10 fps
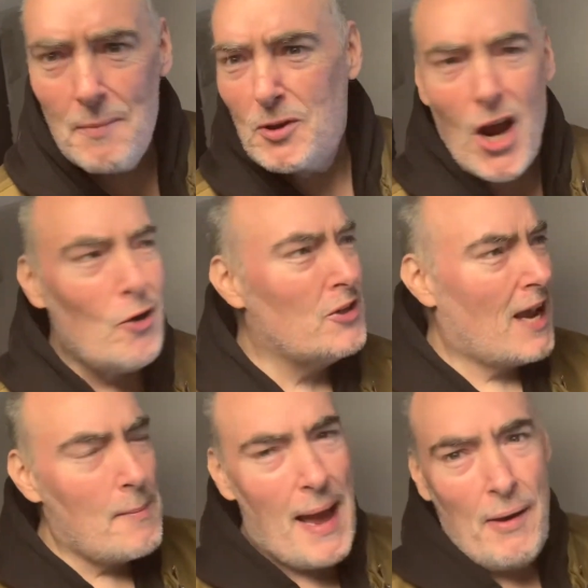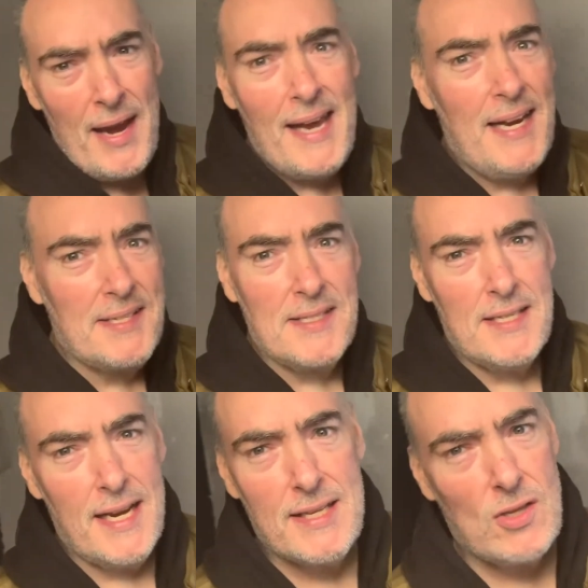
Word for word: John, come out here, listen to this.